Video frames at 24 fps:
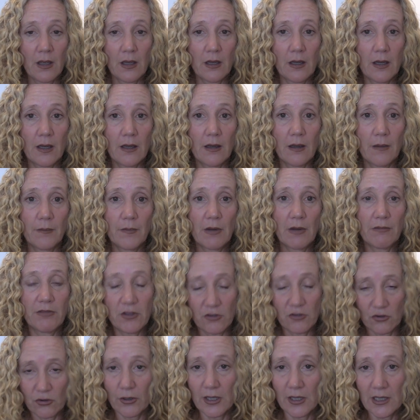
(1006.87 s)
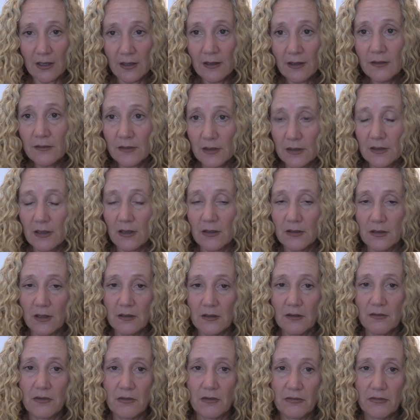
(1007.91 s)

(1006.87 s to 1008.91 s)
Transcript: Of the Troika, not of